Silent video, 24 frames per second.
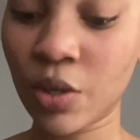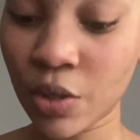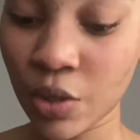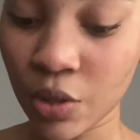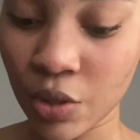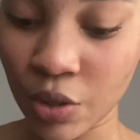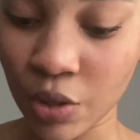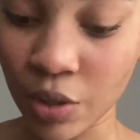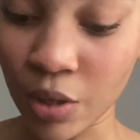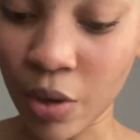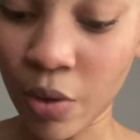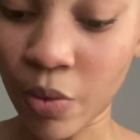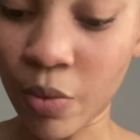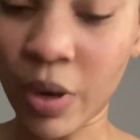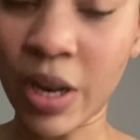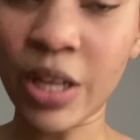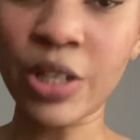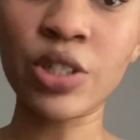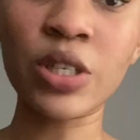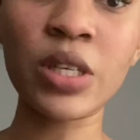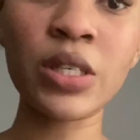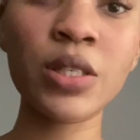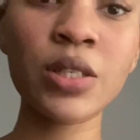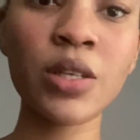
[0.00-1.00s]
so what I
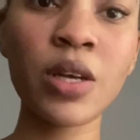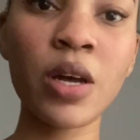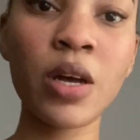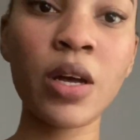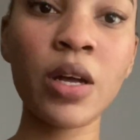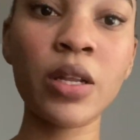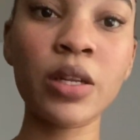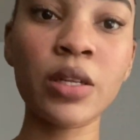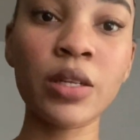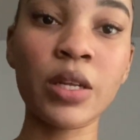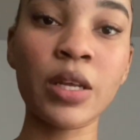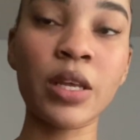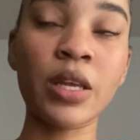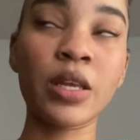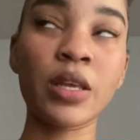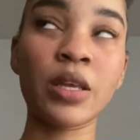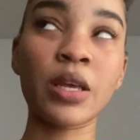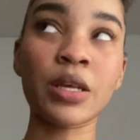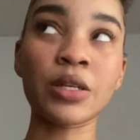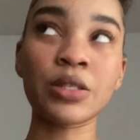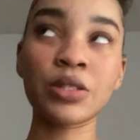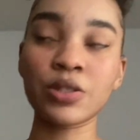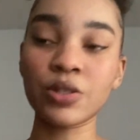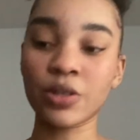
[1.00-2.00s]
just got
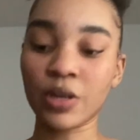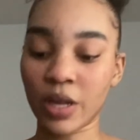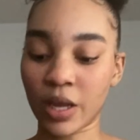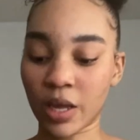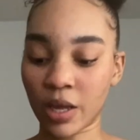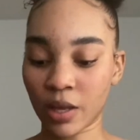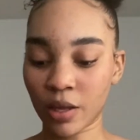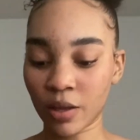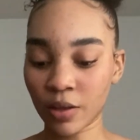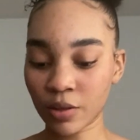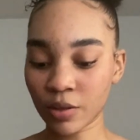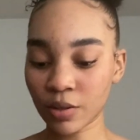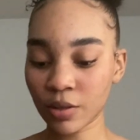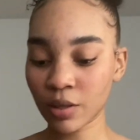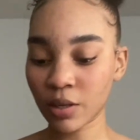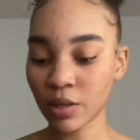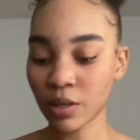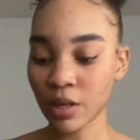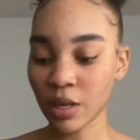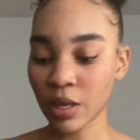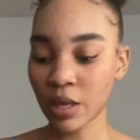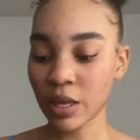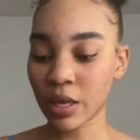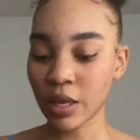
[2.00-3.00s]
yesterday
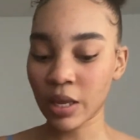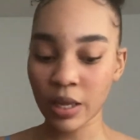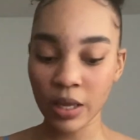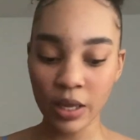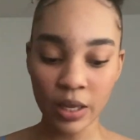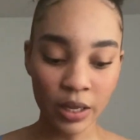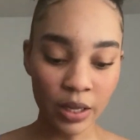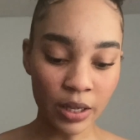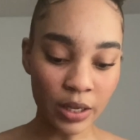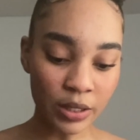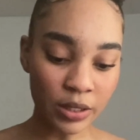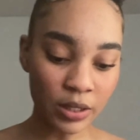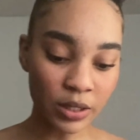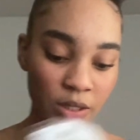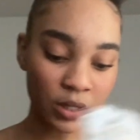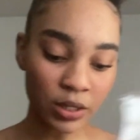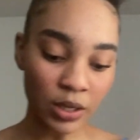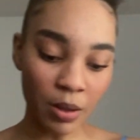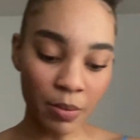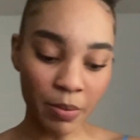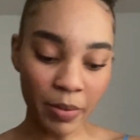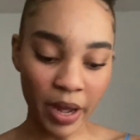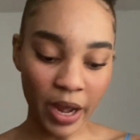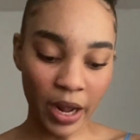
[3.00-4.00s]
is
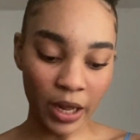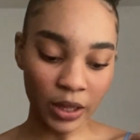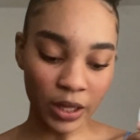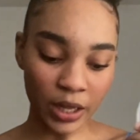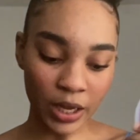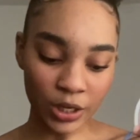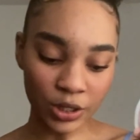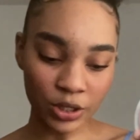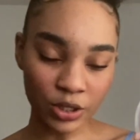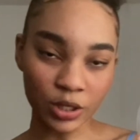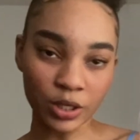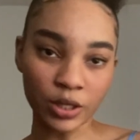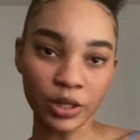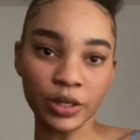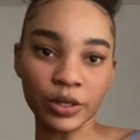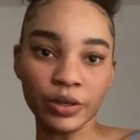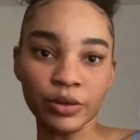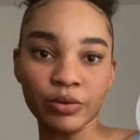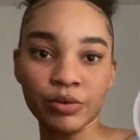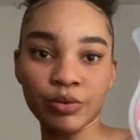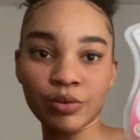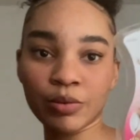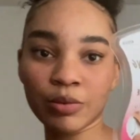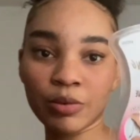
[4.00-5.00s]
some eyelash
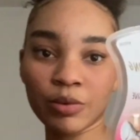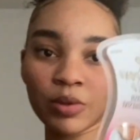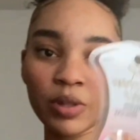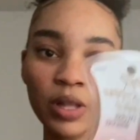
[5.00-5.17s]
glue.